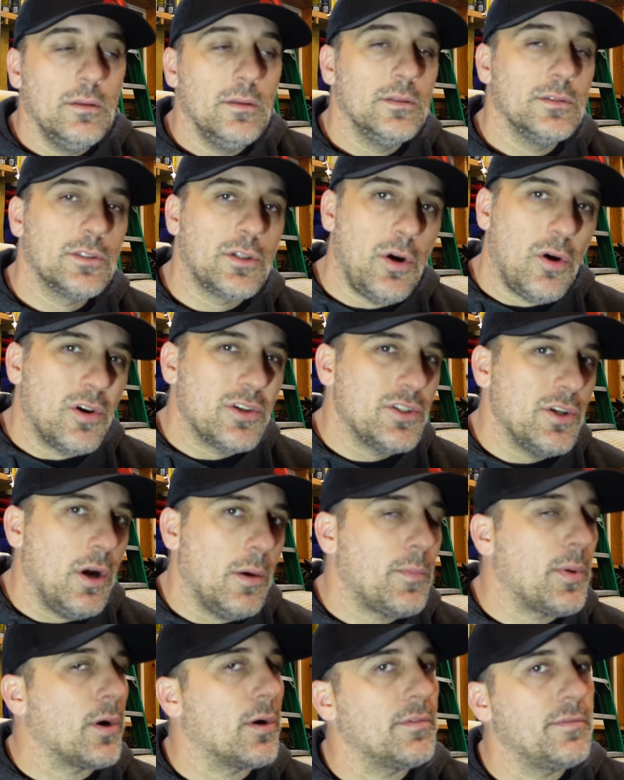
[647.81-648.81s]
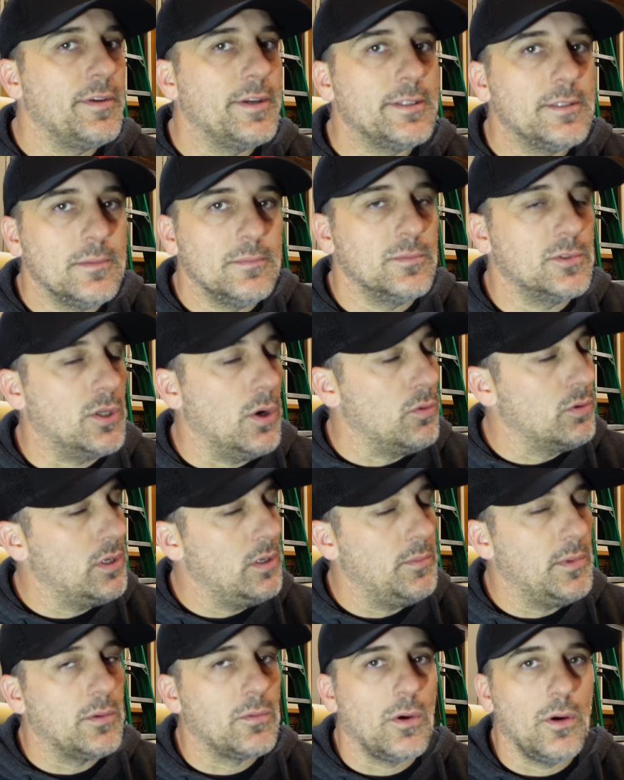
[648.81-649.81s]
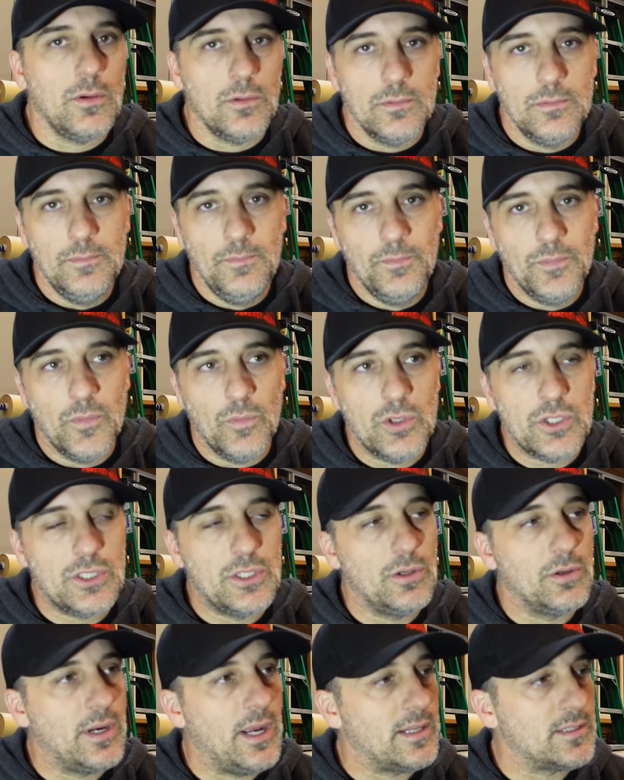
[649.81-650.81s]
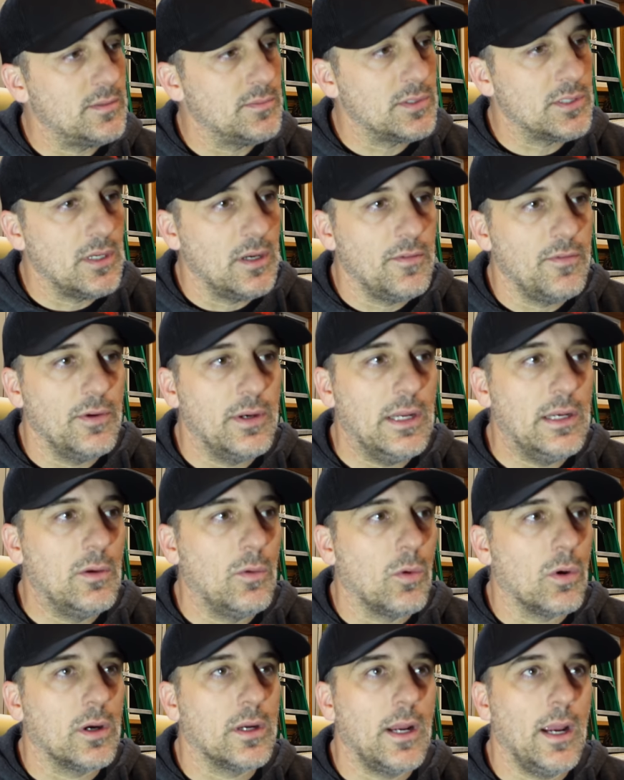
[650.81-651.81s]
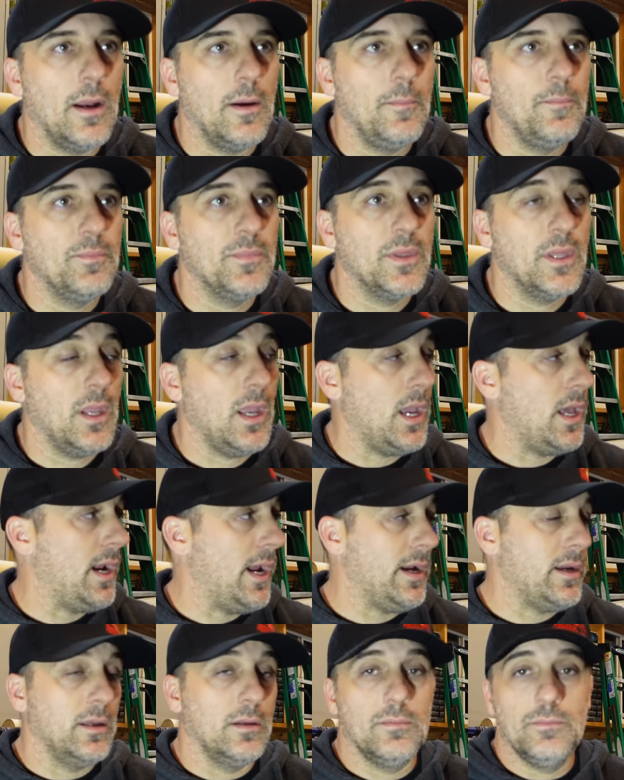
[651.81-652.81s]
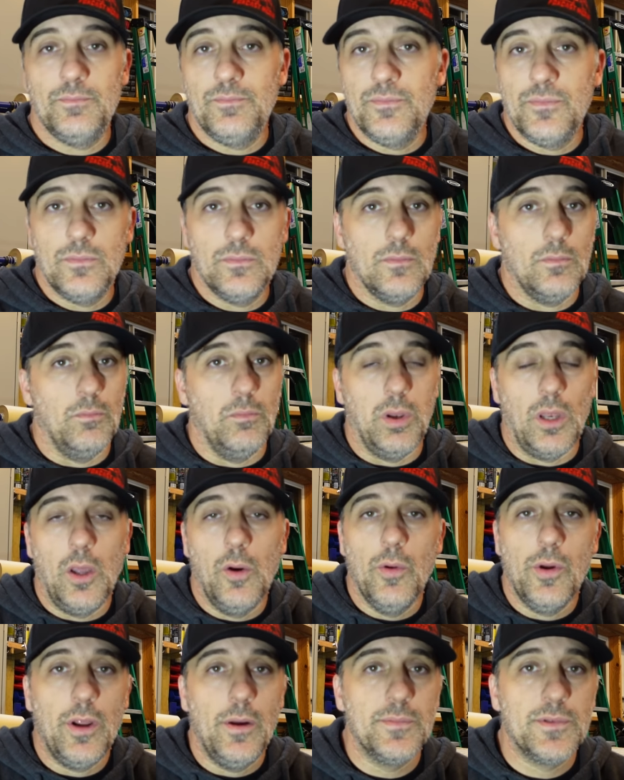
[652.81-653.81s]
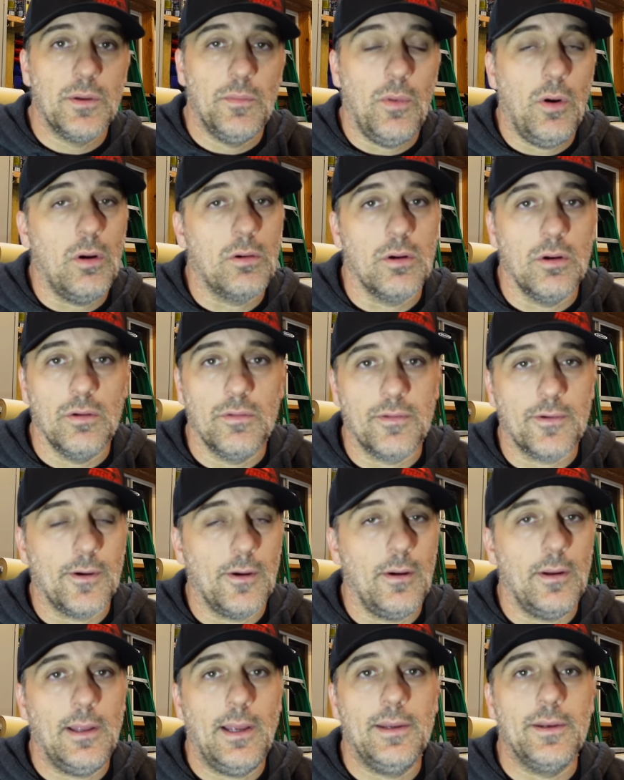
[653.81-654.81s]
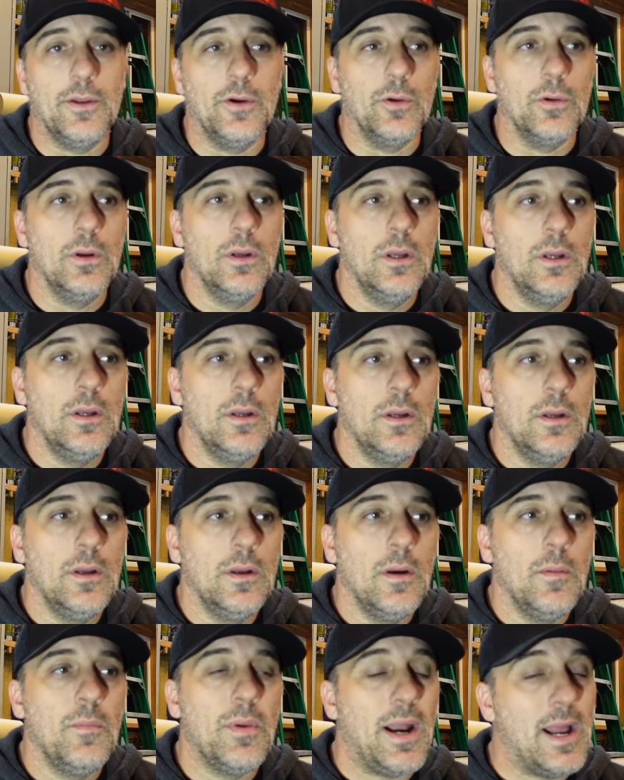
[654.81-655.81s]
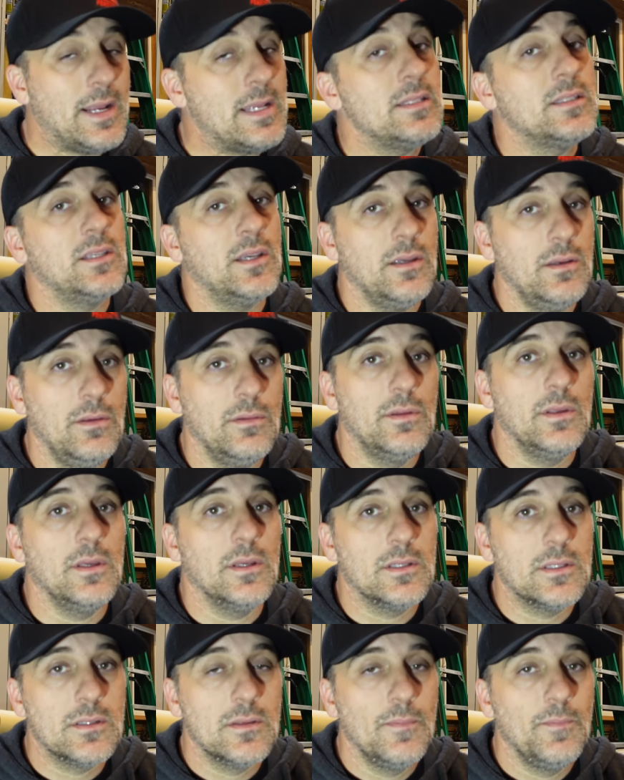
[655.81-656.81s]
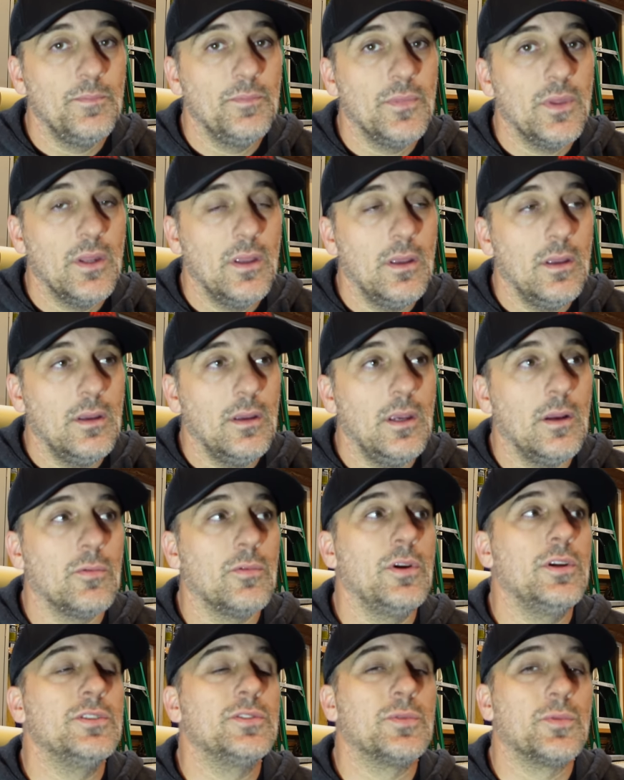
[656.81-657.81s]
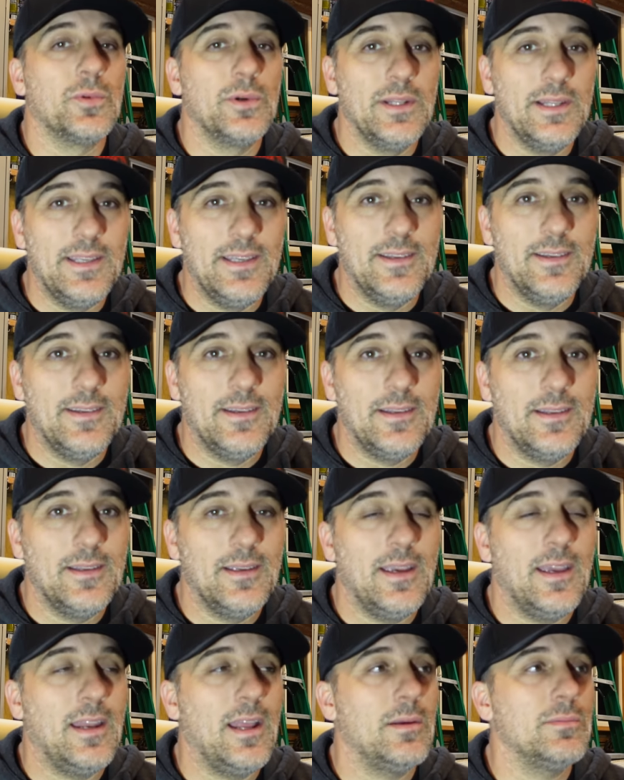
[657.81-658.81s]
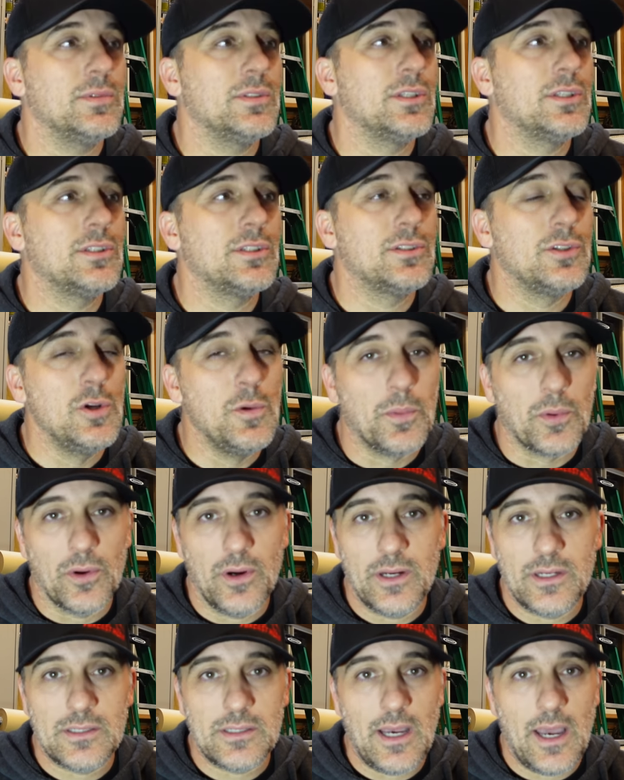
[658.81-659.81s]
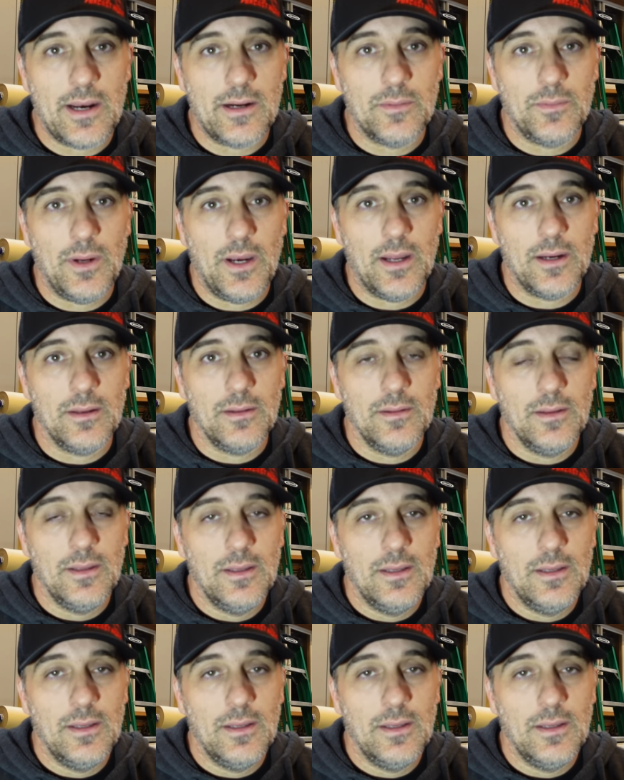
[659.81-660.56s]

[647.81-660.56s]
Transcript: This car's not perfect. Don't get me wrong. We still got some stuff we need to work out. And I could blow it up tomorrow for all I know. But I can tell you this it runs really good, and I'm super excited about it.